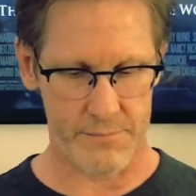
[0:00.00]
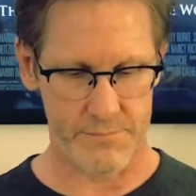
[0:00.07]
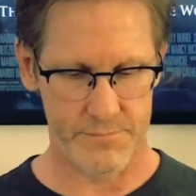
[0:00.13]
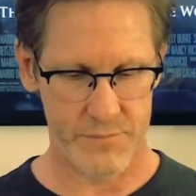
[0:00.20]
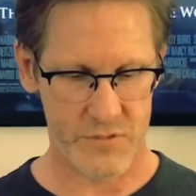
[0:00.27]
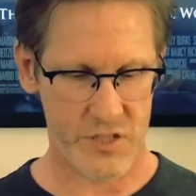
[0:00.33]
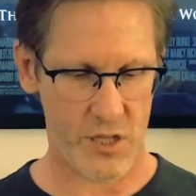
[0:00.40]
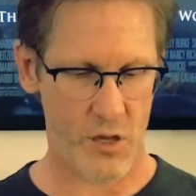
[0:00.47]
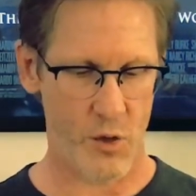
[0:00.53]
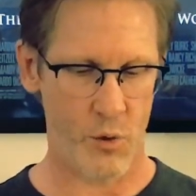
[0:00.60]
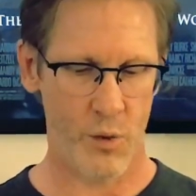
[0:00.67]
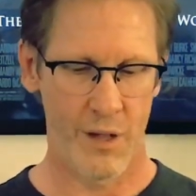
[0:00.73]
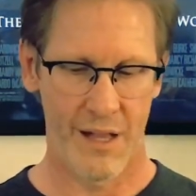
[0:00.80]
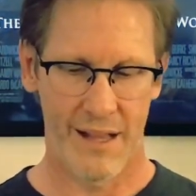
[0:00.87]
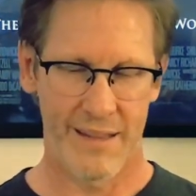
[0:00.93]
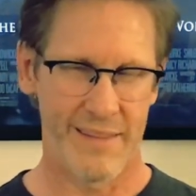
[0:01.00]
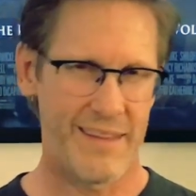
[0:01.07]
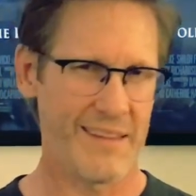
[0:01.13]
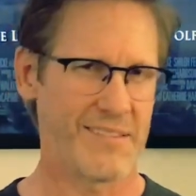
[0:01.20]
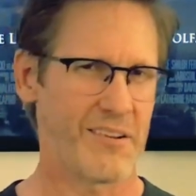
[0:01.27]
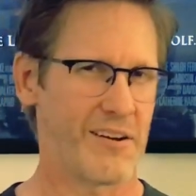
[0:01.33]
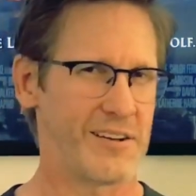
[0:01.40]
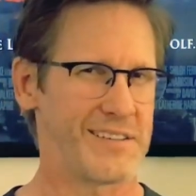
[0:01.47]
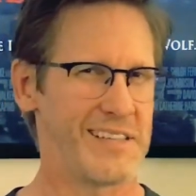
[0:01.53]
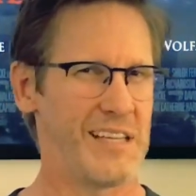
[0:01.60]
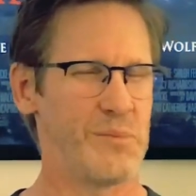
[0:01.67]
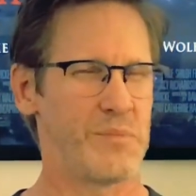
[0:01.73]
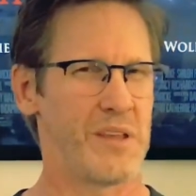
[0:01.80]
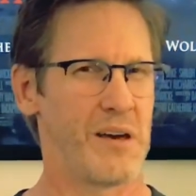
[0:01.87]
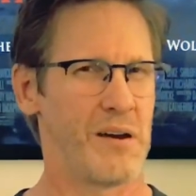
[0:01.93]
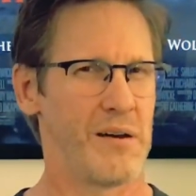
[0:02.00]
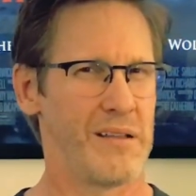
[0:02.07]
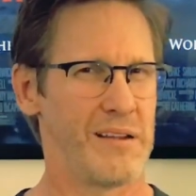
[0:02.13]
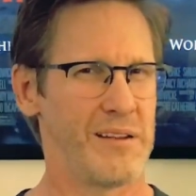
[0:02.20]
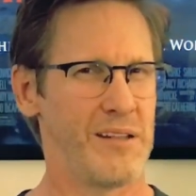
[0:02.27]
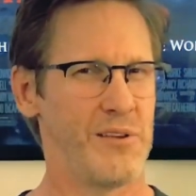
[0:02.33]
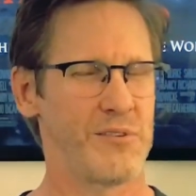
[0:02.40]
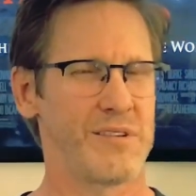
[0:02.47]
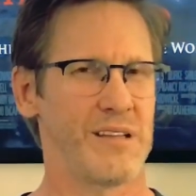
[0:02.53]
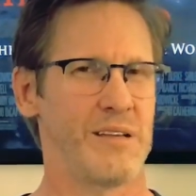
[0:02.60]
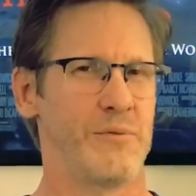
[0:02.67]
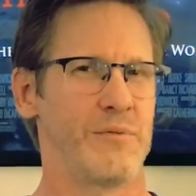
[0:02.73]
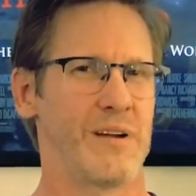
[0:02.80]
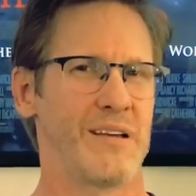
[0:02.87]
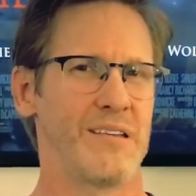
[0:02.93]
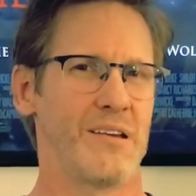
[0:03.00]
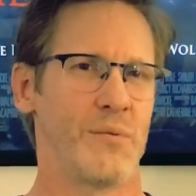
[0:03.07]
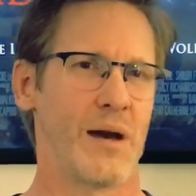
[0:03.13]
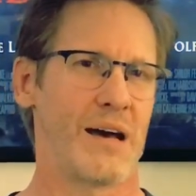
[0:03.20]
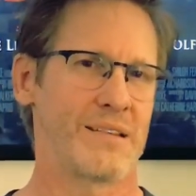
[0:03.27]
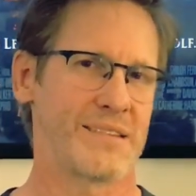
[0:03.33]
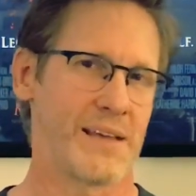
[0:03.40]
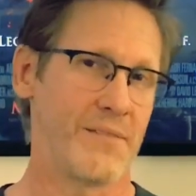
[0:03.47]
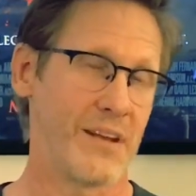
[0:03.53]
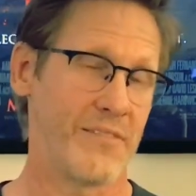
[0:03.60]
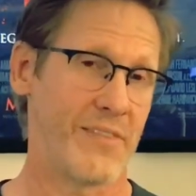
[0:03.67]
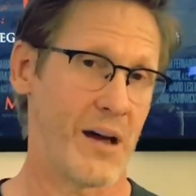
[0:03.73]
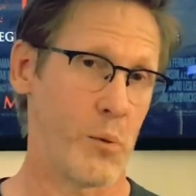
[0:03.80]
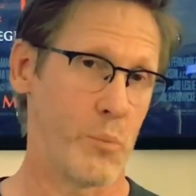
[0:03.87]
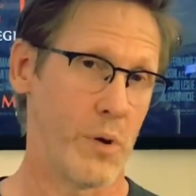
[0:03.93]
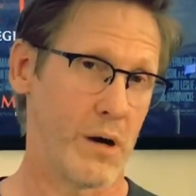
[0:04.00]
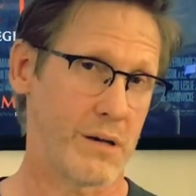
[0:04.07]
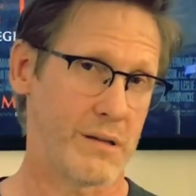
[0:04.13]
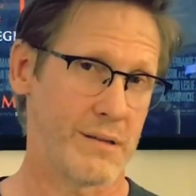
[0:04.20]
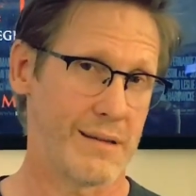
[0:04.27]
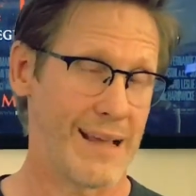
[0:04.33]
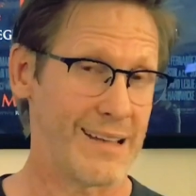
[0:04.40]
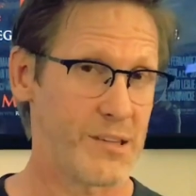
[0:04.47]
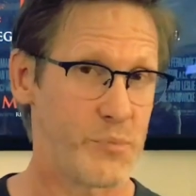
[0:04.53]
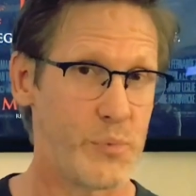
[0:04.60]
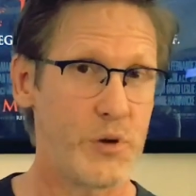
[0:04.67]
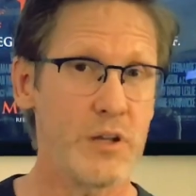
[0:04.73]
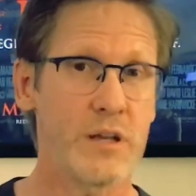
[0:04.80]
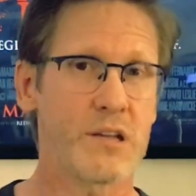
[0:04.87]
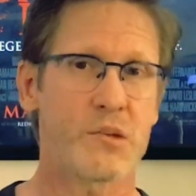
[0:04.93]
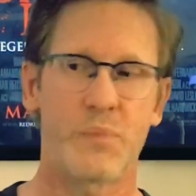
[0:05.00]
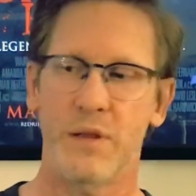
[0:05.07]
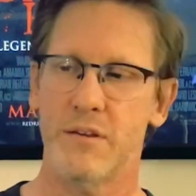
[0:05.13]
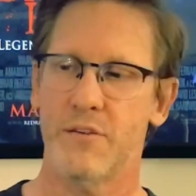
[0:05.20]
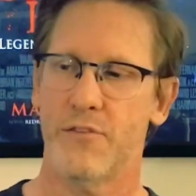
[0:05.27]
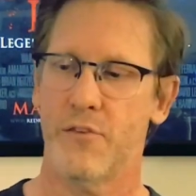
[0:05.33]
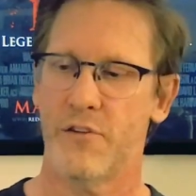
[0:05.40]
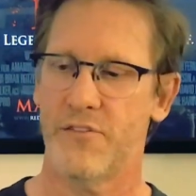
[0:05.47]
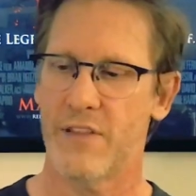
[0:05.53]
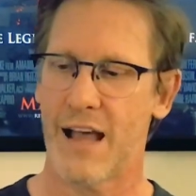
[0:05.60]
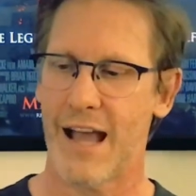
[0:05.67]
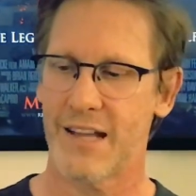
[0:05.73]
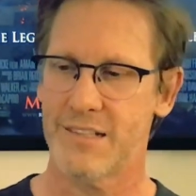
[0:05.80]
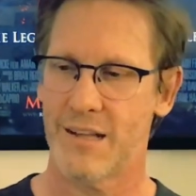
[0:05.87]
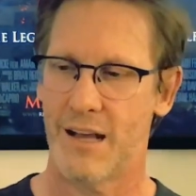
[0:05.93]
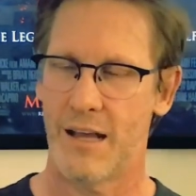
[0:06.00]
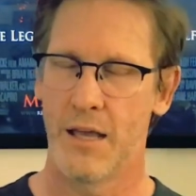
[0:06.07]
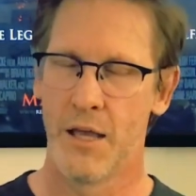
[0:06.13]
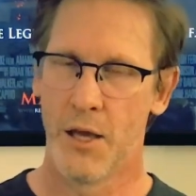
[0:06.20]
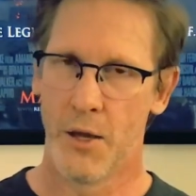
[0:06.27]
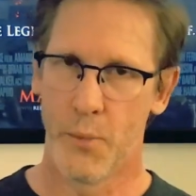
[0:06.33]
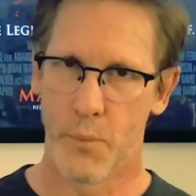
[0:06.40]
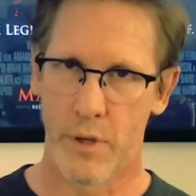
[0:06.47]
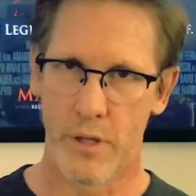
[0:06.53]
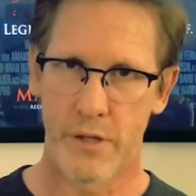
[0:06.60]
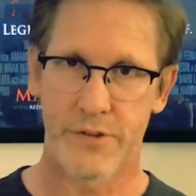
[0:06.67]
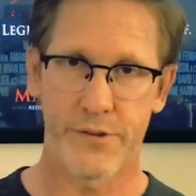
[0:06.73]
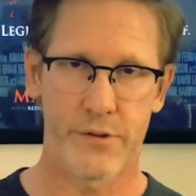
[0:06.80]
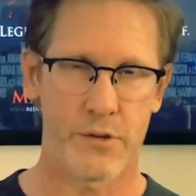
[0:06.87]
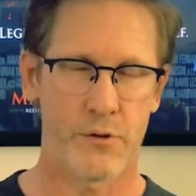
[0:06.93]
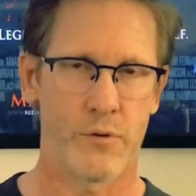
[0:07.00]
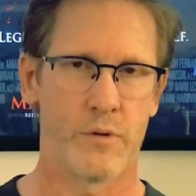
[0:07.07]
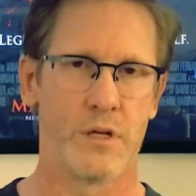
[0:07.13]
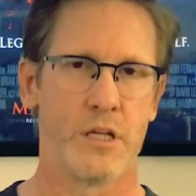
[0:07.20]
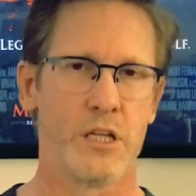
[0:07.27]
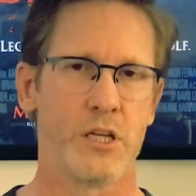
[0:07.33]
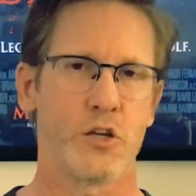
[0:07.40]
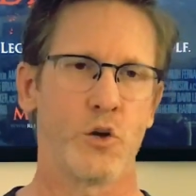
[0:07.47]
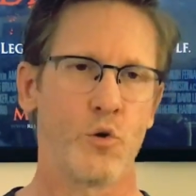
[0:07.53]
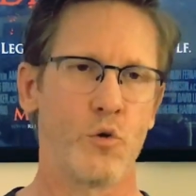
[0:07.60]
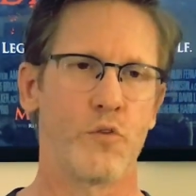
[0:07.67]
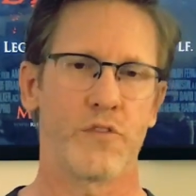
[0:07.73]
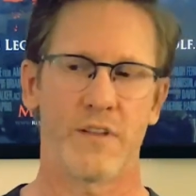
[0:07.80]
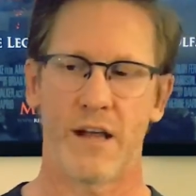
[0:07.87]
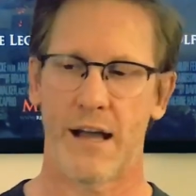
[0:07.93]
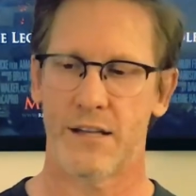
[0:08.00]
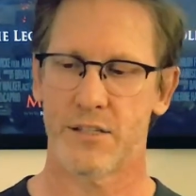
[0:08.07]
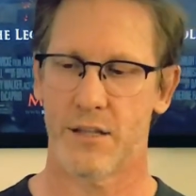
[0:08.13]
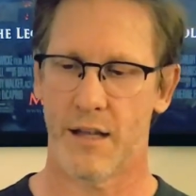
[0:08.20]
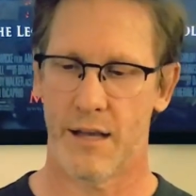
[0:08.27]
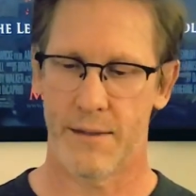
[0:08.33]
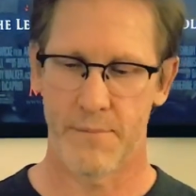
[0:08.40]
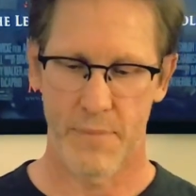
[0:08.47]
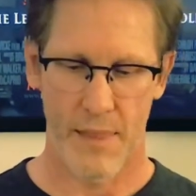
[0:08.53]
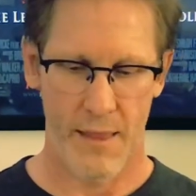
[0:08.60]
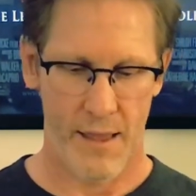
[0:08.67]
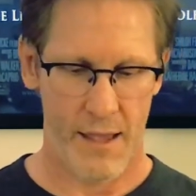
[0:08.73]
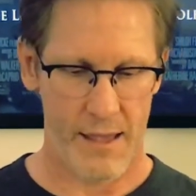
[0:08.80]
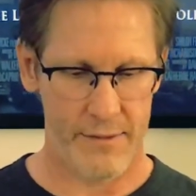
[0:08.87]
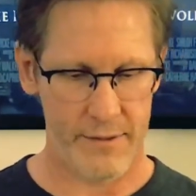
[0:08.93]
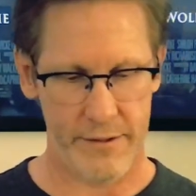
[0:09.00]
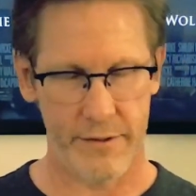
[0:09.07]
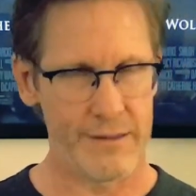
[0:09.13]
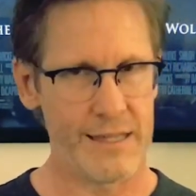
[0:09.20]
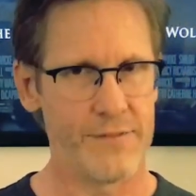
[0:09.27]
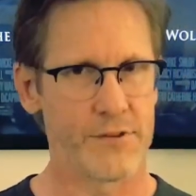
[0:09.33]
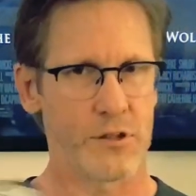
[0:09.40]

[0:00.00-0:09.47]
so these aren't cheap though. They usually run you about $75, and that's pretty expensive for a flashlight. But this is a really cool flashlight. And there are even